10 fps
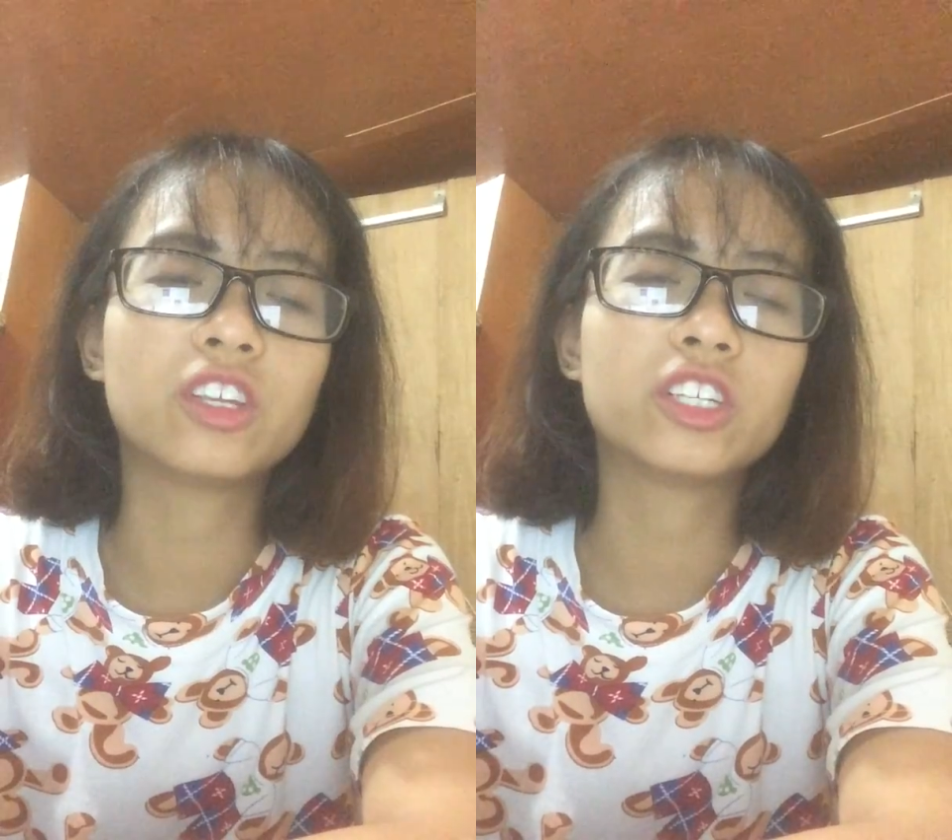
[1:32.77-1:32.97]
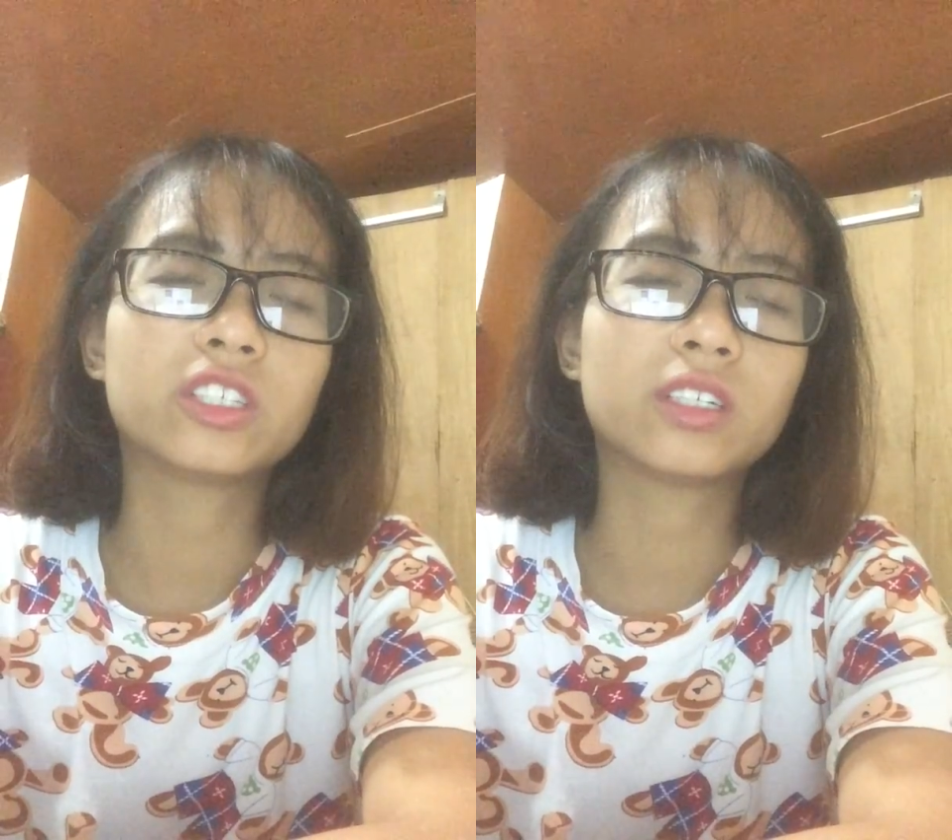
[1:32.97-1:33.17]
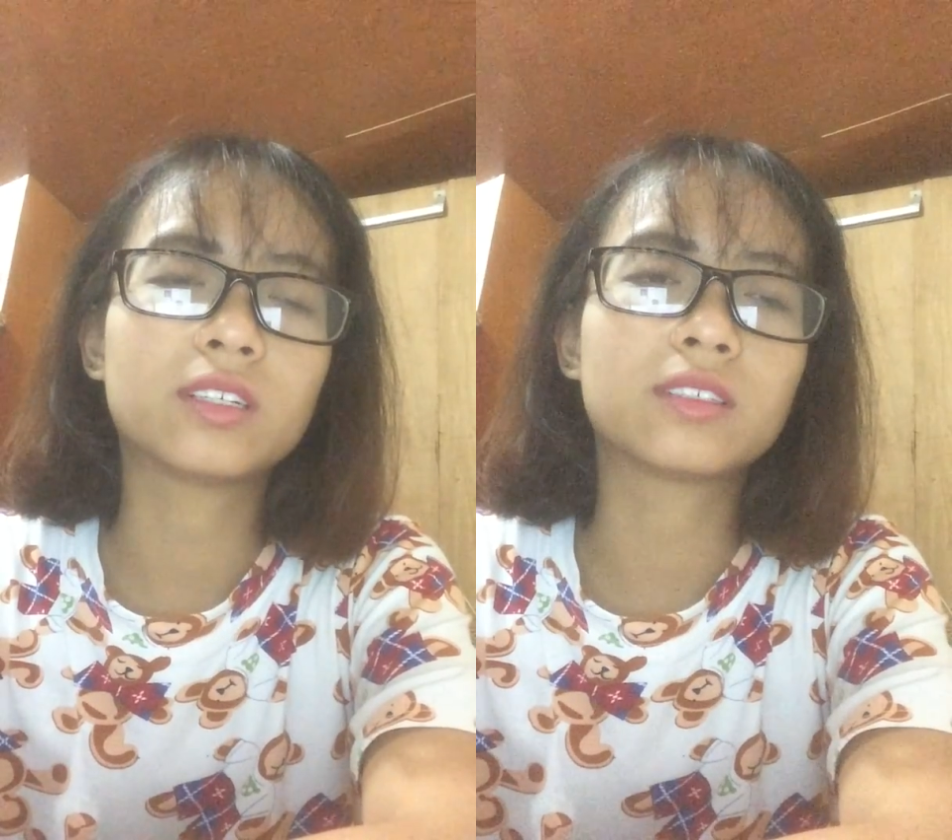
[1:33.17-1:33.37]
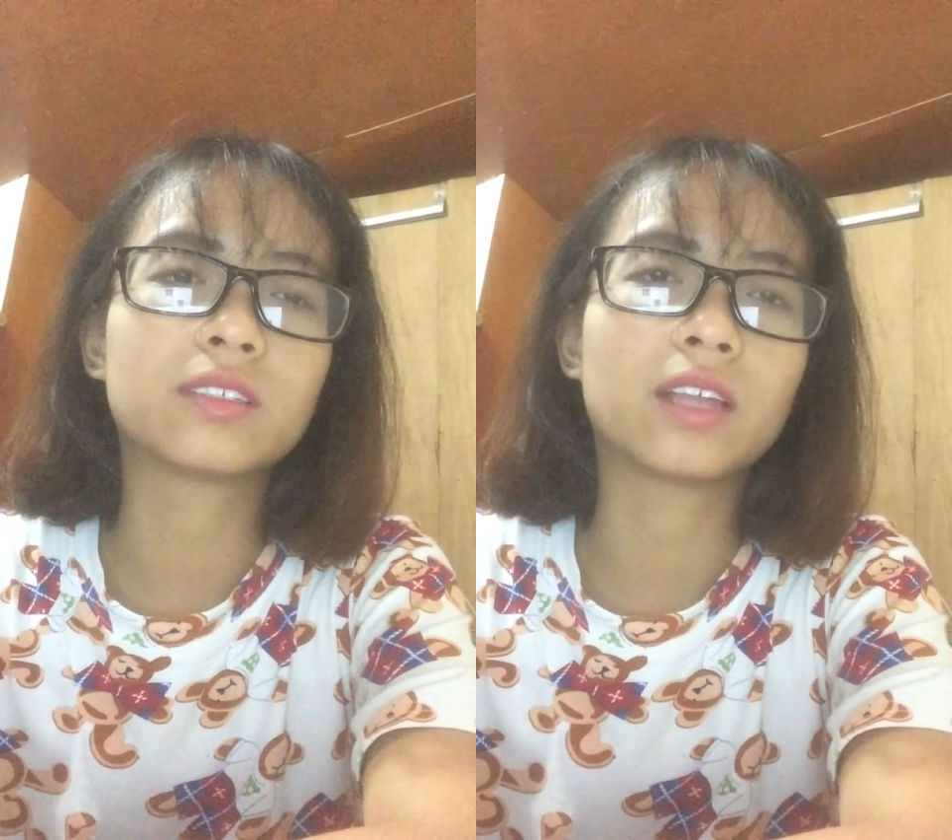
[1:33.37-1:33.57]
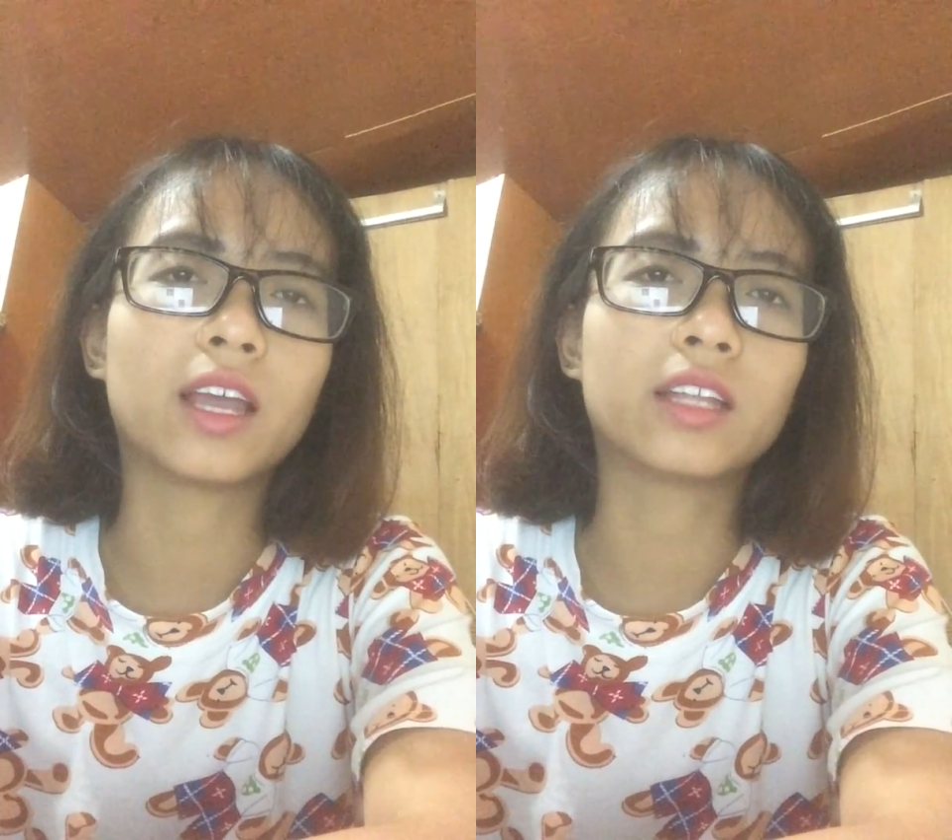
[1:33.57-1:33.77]
t-shirts
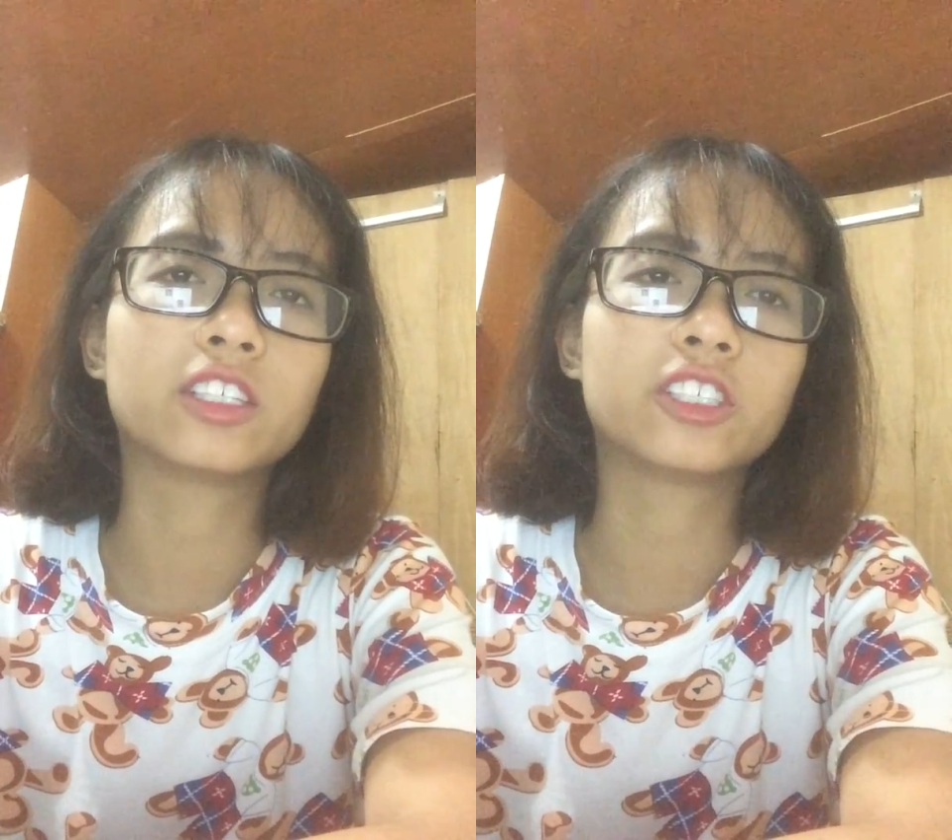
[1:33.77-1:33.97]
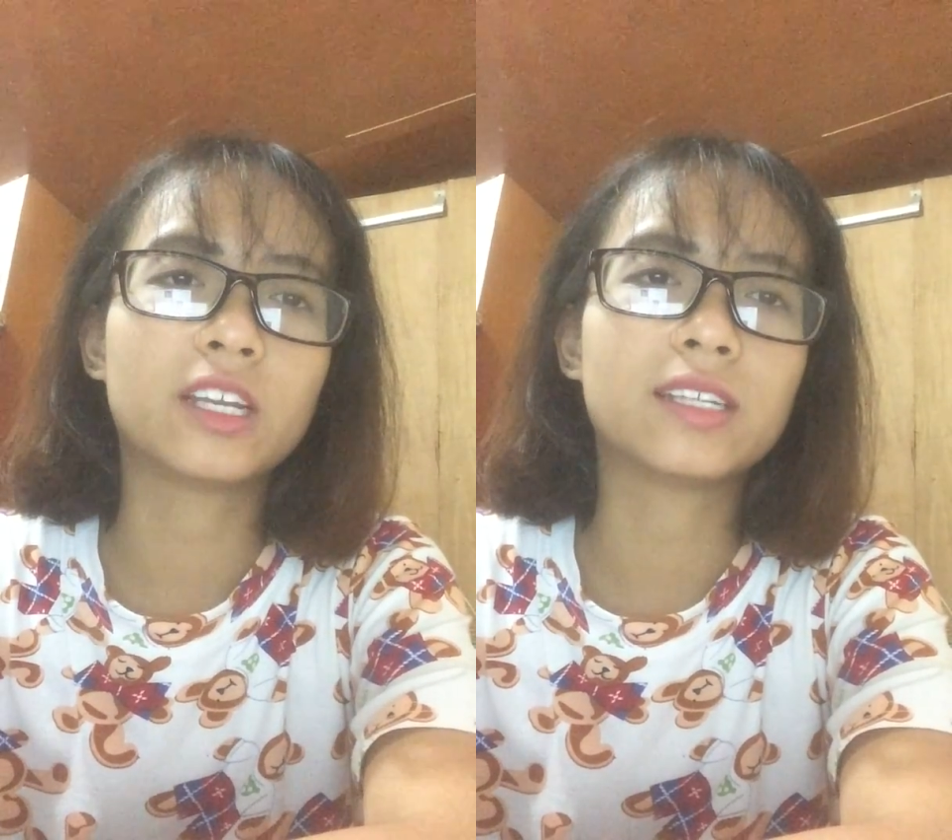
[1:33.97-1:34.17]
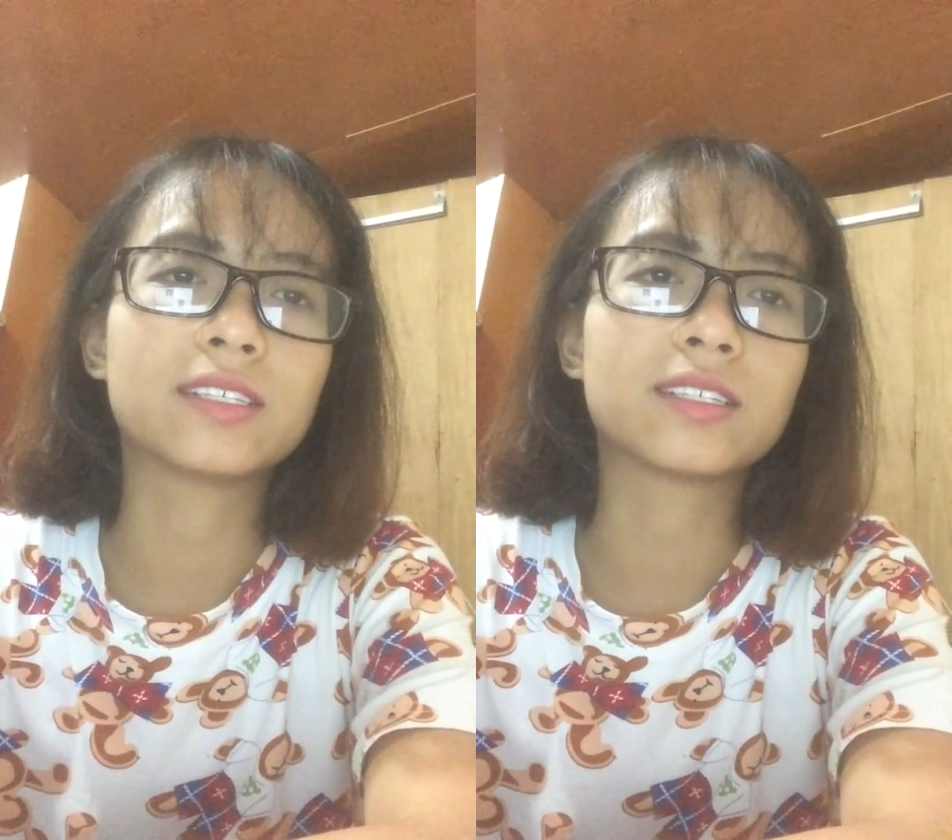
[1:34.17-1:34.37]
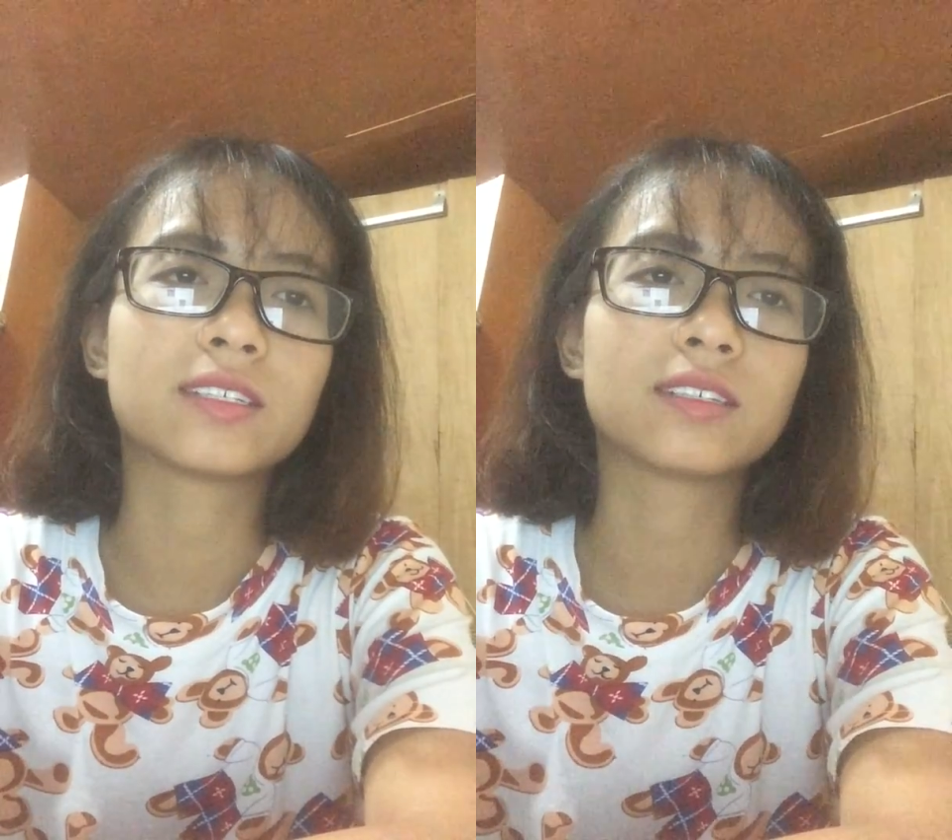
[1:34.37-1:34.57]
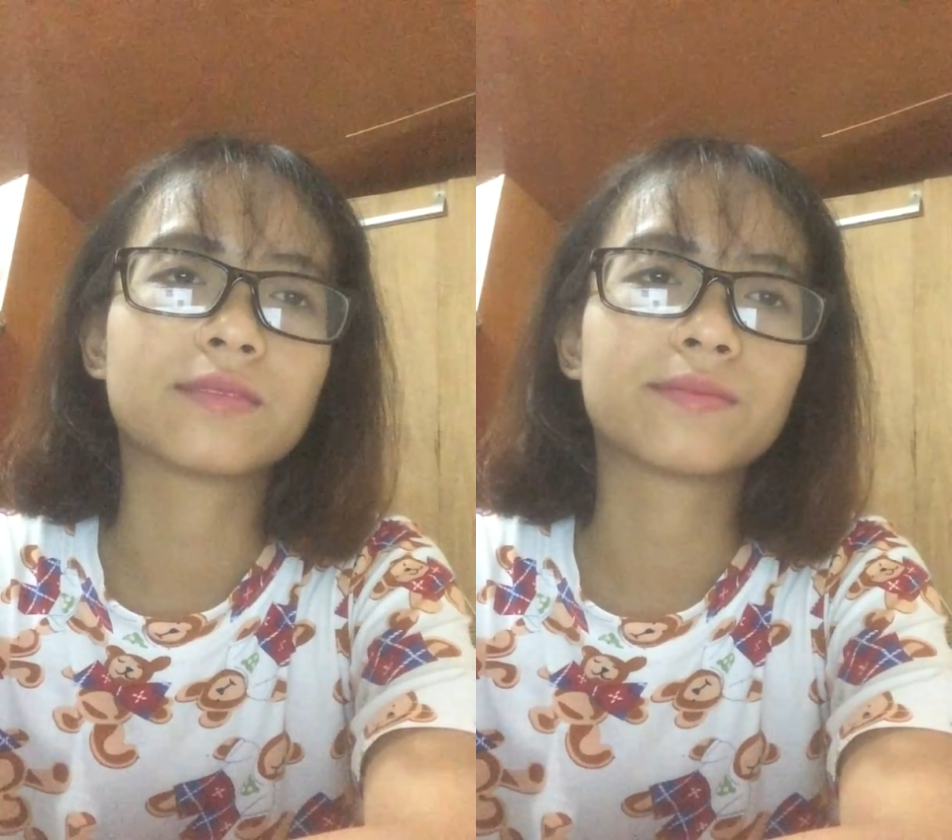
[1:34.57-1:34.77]
and jeans.